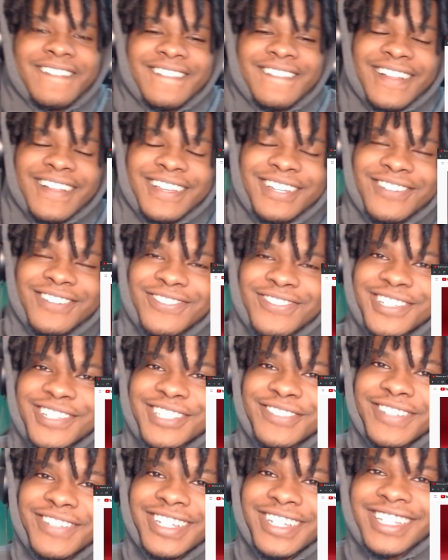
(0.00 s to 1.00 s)
How y'all boys
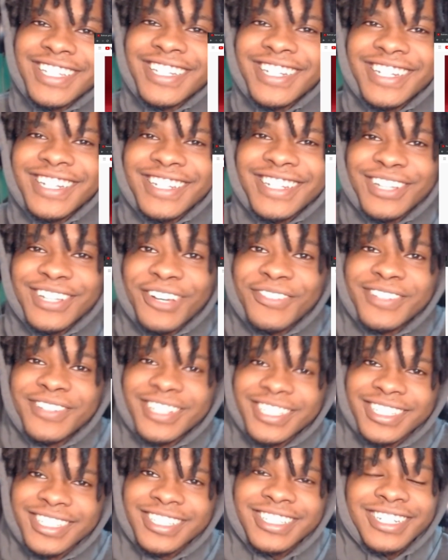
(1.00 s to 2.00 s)
been? Y'all been
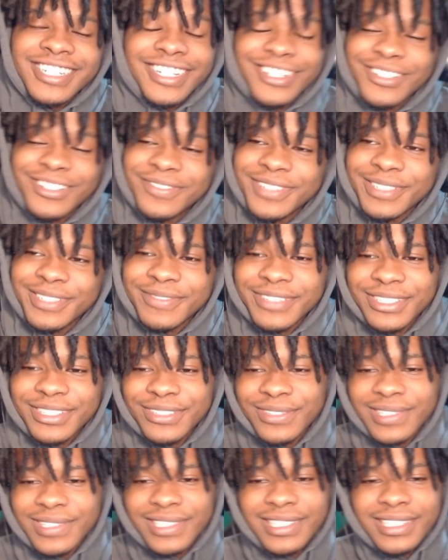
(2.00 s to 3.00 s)
chilling? I hope y'all been
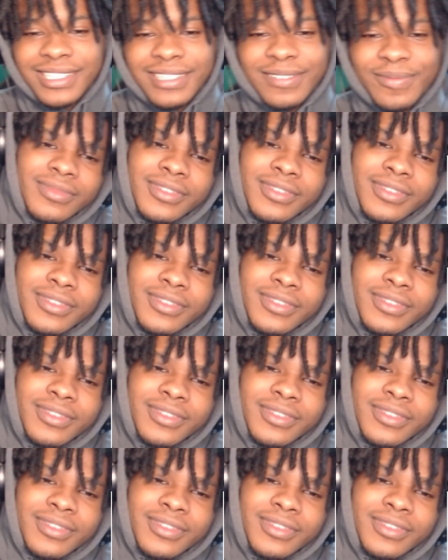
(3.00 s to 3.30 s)
doing good.